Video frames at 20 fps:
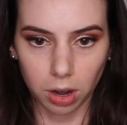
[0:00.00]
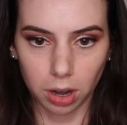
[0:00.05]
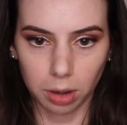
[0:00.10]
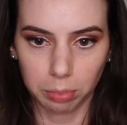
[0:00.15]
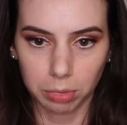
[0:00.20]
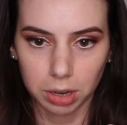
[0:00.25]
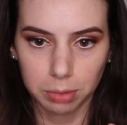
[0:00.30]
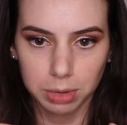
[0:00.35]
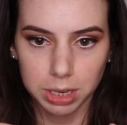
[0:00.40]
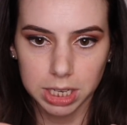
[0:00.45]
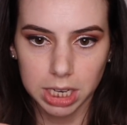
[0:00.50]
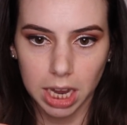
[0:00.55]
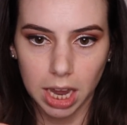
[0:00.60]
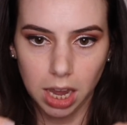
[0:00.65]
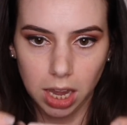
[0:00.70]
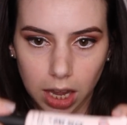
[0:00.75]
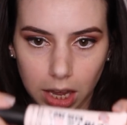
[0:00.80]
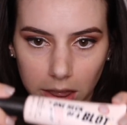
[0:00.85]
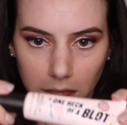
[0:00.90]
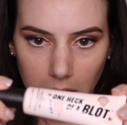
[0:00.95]
I'm going to be
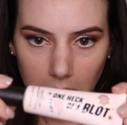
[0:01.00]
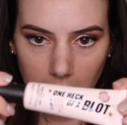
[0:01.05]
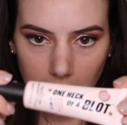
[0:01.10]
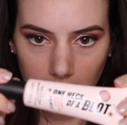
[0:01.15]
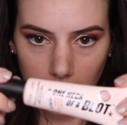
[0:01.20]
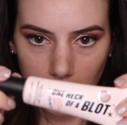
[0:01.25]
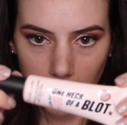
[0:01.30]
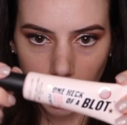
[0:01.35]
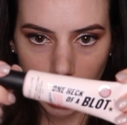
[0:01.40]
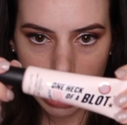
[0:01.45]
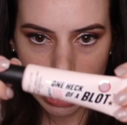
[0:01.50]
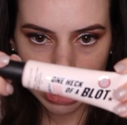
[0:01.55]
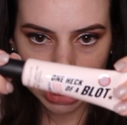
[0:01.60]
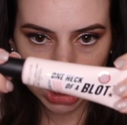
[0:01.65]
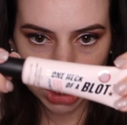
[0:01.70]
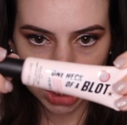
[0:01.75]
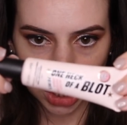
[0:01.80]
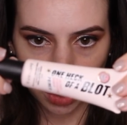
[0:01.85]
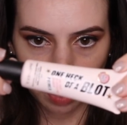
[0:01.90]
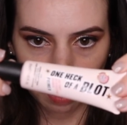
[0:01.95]
taking the
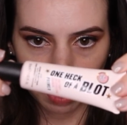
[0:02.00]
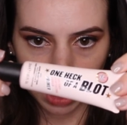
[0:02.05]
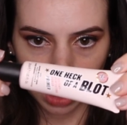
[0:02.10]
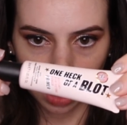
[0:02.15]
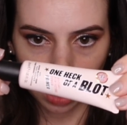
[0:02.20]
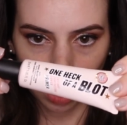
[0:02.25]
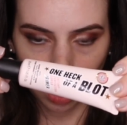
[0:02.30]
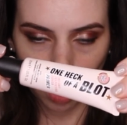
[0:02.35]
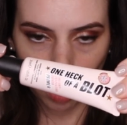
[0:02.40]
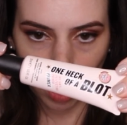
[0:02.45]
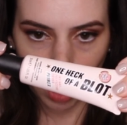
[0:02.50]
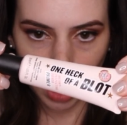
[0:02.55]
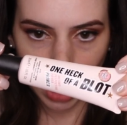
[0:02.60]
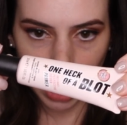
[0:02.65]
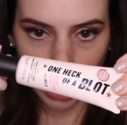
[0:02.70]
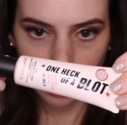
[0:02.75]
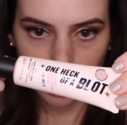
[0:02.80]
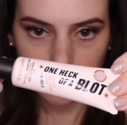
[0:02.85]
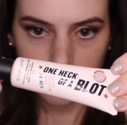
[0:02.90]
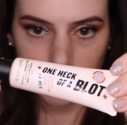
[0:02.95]
Soap and
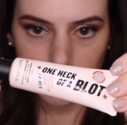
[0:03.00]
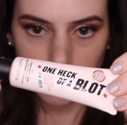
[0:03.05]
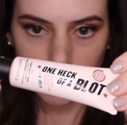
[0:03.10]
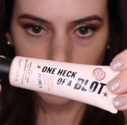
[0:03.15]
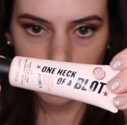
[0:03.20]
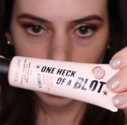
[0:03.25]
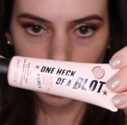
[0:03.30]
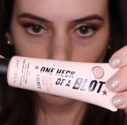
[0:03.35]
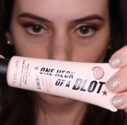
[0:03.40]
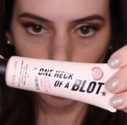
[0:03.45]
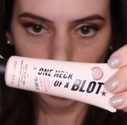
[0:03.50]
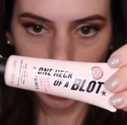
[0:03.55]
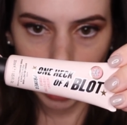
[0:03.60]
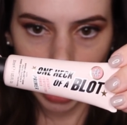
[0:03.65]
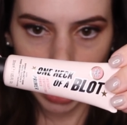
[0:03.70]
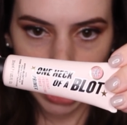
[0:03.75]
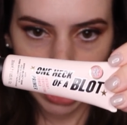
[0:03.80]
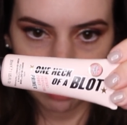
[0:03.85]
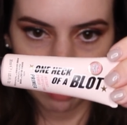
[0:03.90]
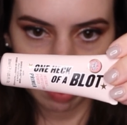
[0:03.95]
Glory. This is the One
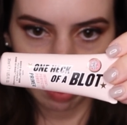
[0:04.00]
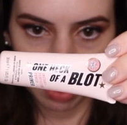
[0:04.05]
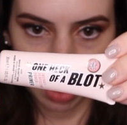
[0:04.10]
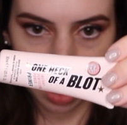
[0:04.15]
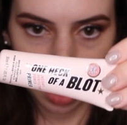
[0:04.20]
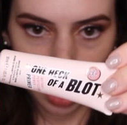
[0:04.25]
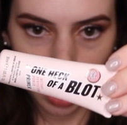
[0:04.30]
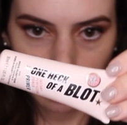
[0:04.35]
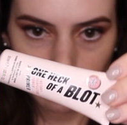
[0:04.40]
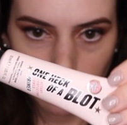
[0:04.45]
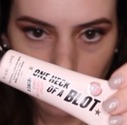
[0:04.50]
Heck of a Blot